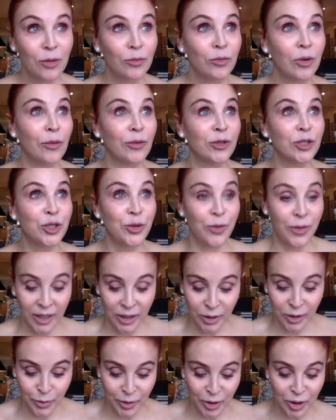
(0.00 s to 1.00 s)
What we're doing
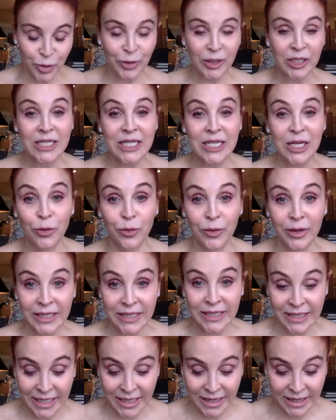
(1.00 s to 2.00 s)
is we're
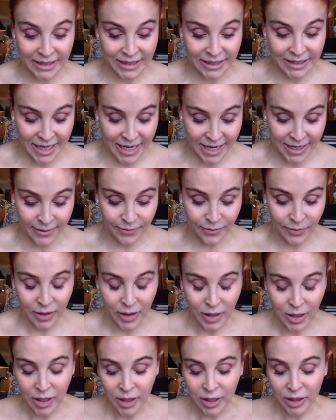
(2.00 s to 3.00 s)
degreasing the skin.
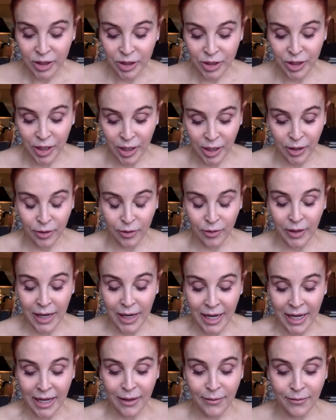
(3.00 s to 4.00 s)
So
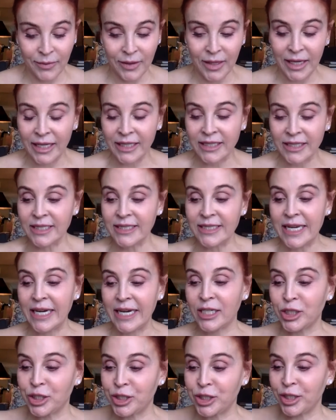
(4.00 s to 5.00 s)
it's a
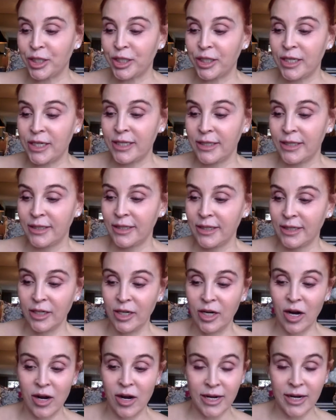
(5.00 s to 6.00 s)
textured
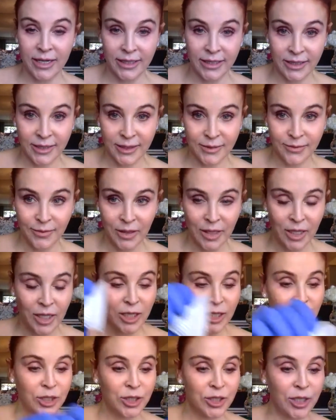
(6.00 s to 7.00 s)
gauze.
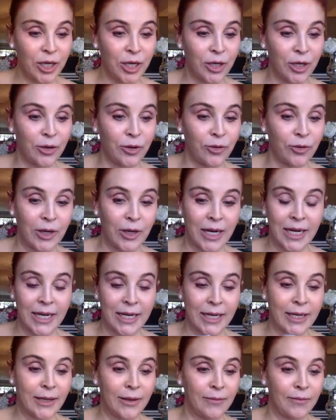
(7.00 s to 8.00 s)
So
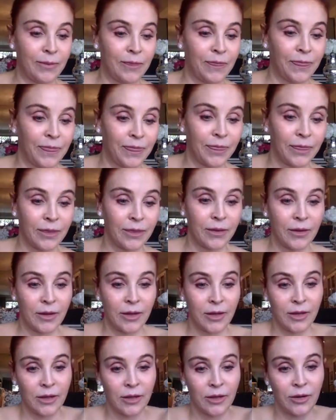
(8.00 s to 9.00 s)

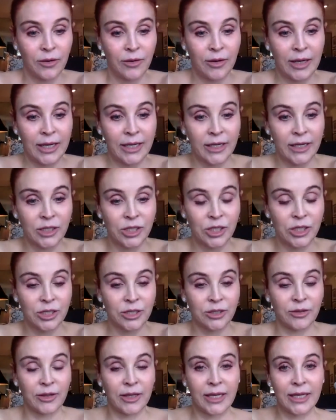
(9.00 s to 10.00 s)
go ahead and just go
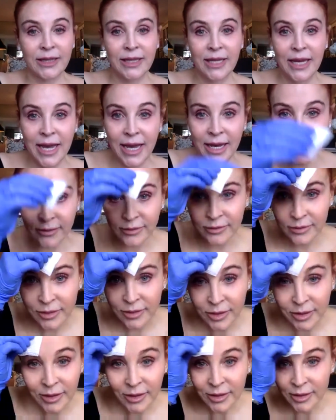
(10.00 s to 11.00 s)
like that.
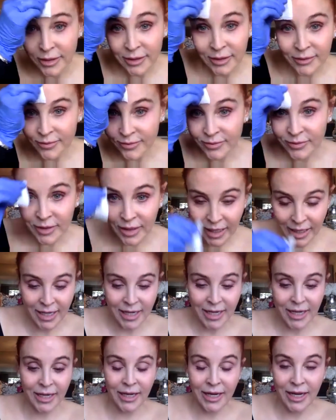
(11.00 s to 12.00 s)

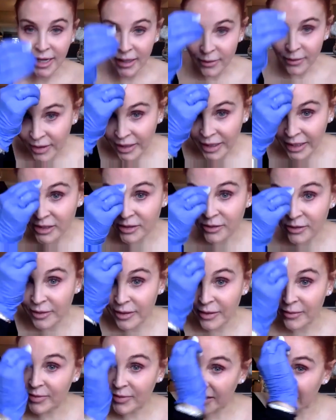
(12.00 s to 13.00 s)
Okay, and we like to
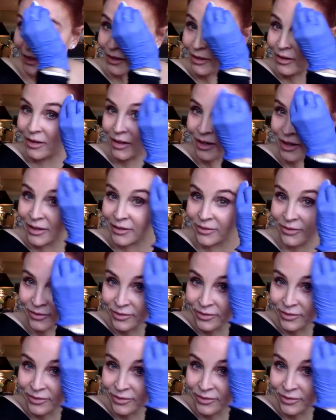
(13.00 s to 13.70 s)
rub that off.